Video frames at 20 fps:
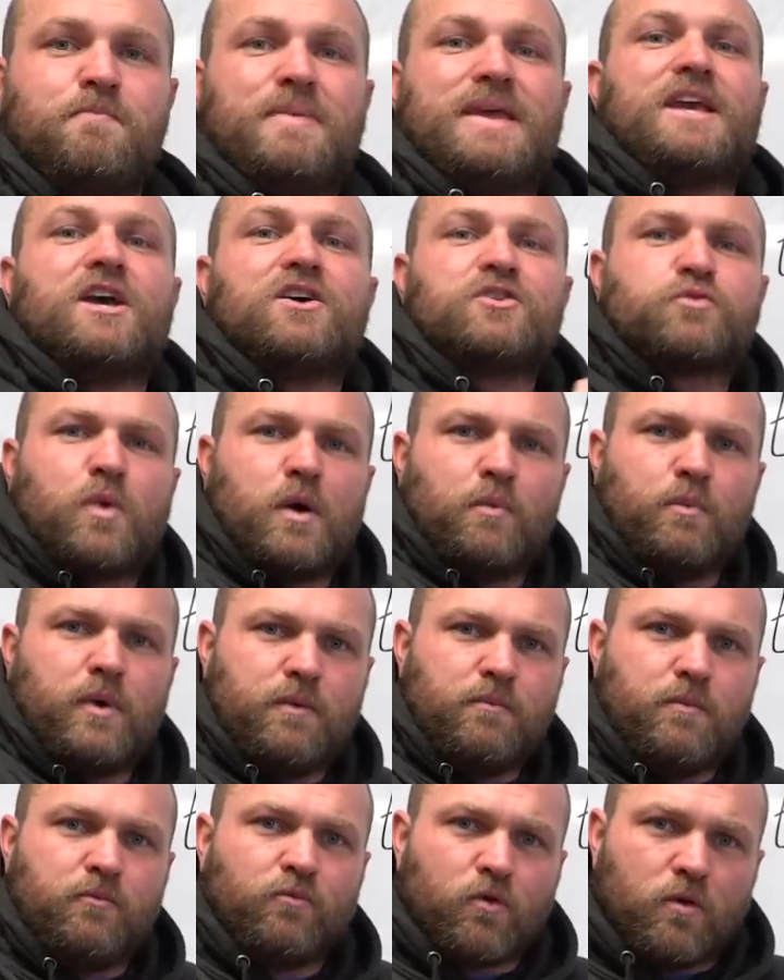because when
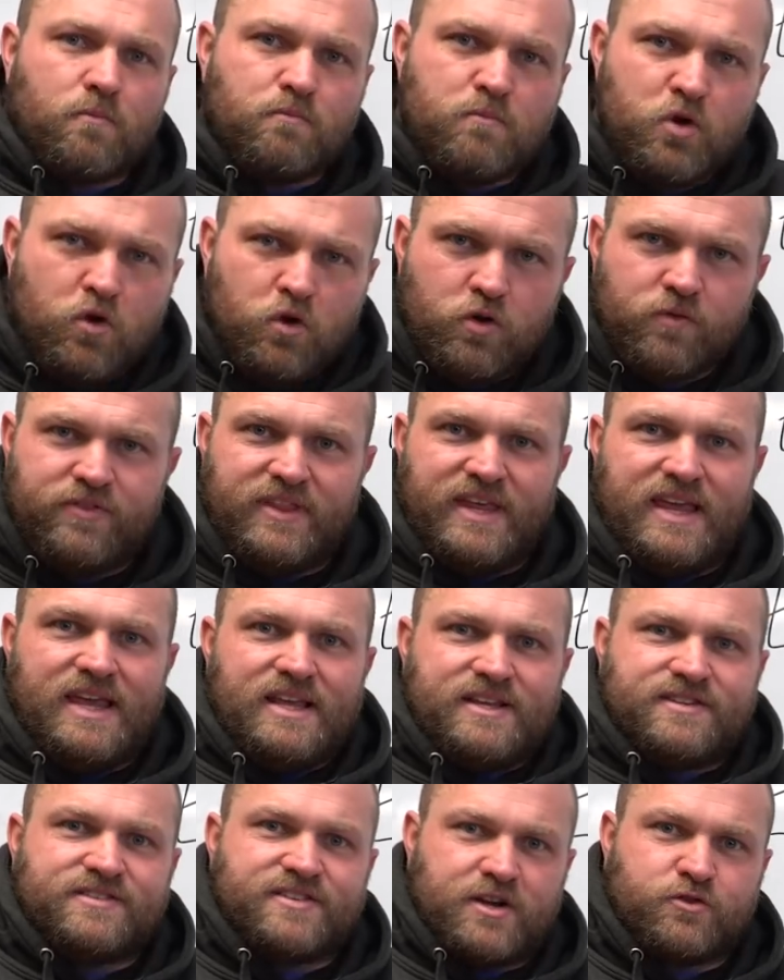we remove
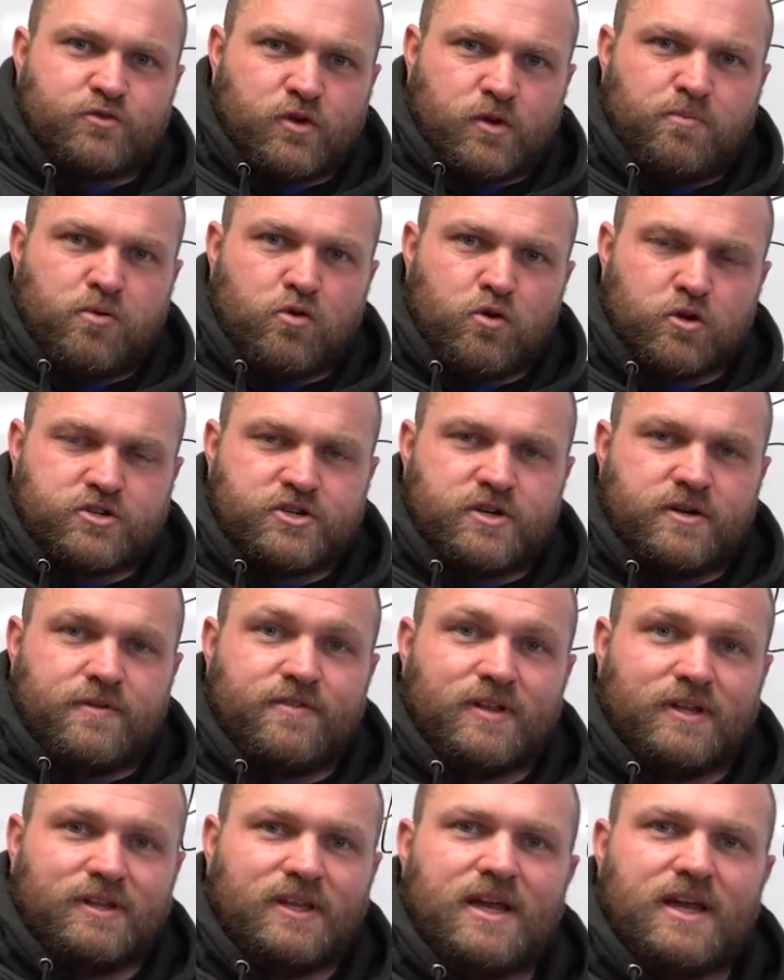the eccentric portion of the